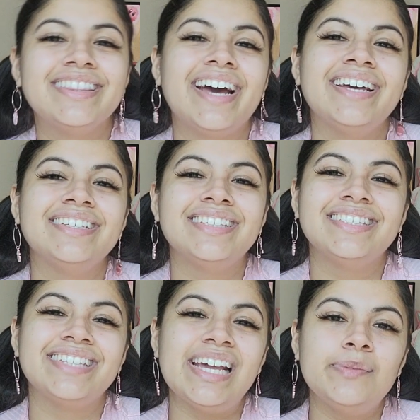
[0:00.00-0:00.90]
that is the
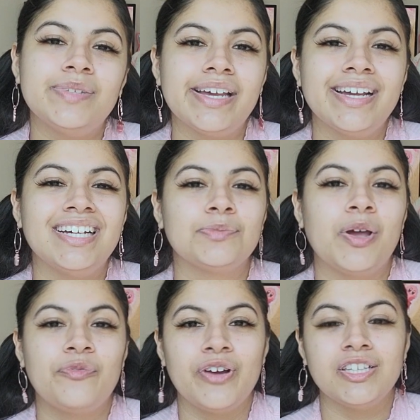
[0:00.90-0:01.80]
same day as my
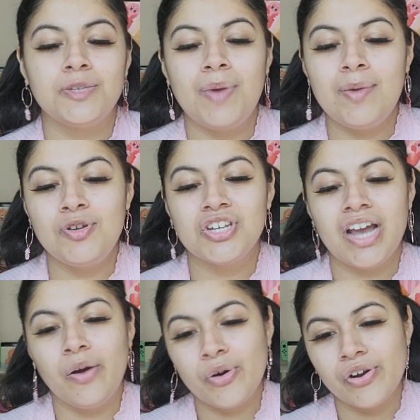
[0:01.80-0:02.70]
friend's baby
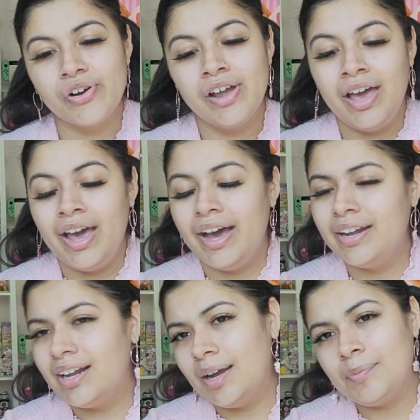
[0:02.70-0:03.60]
shower, and
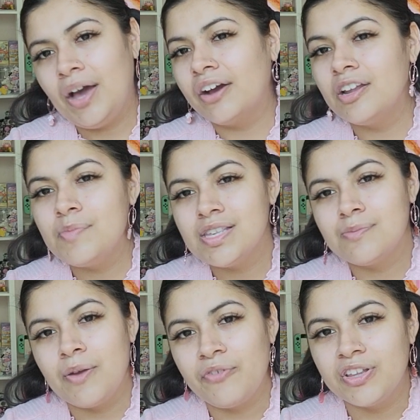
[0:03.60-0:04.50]
I'm not going to miss
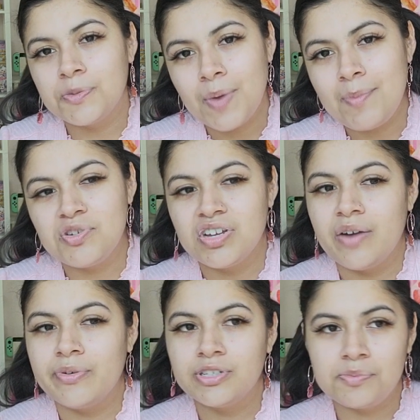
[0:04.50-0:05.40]
my friend's baby
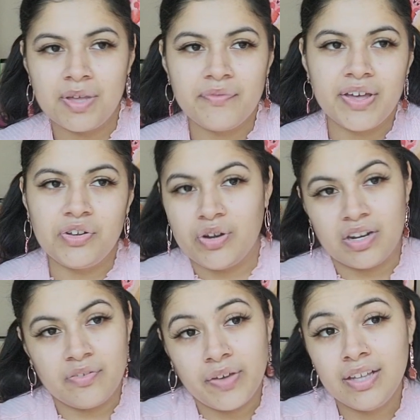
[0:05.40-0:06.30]
shower to be a vendor at an
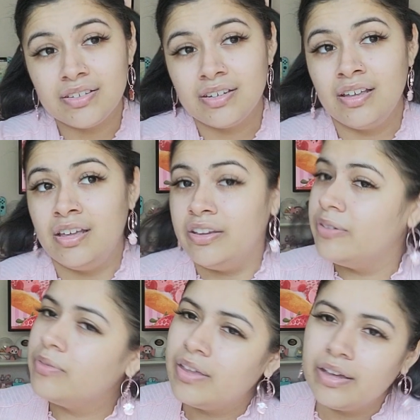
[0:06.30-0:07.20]
event.
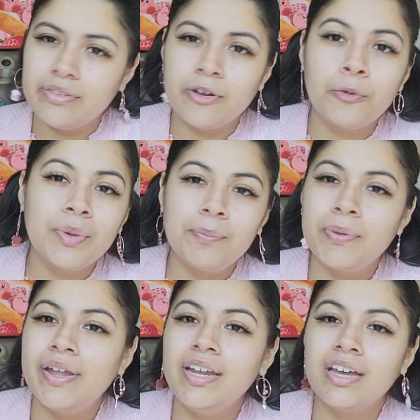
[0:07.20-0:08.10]
There will be
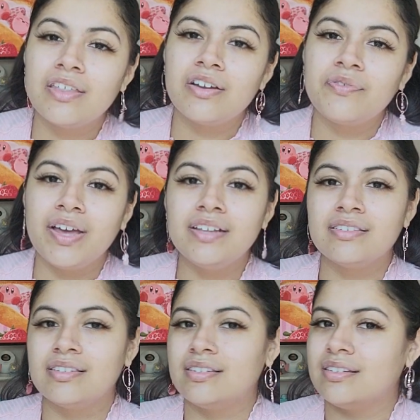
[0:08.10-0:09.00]
plenty other
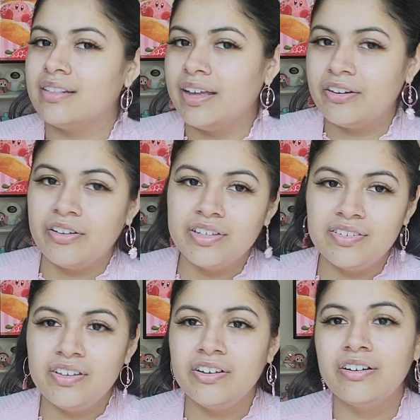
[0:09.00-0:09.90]
events later on this
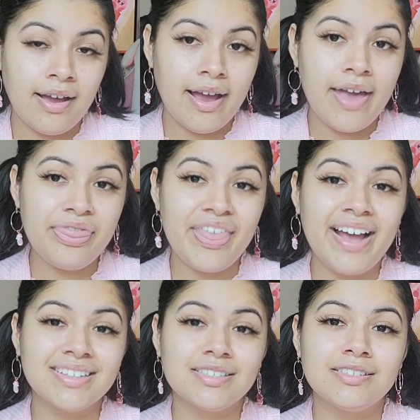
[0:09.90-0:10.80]
year, and
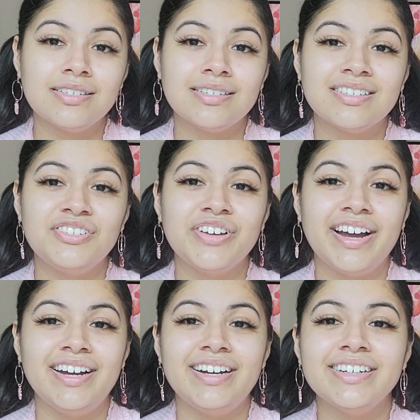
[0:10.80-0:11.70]
that, you
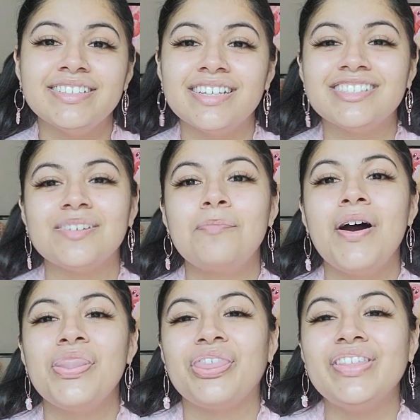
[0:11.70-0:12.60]
guys, is a
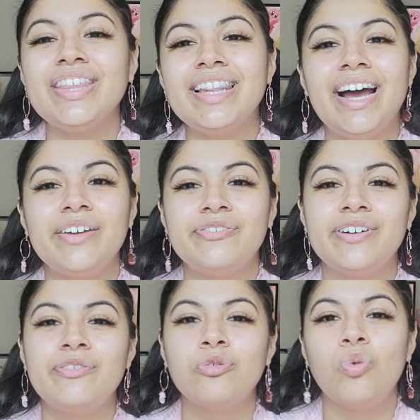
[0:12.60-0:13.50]
month in the life
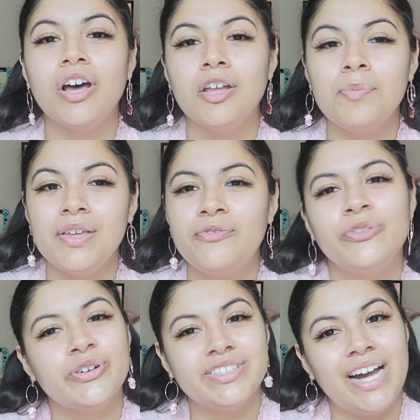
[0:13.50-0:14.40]
of a wannabe
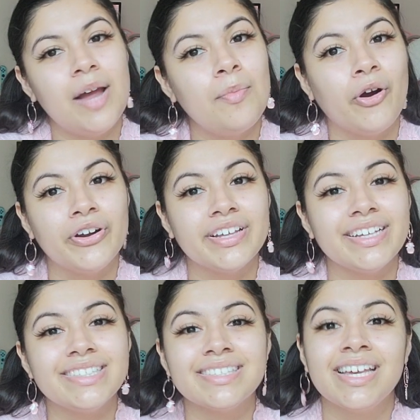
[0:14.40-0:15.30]
full-time artist.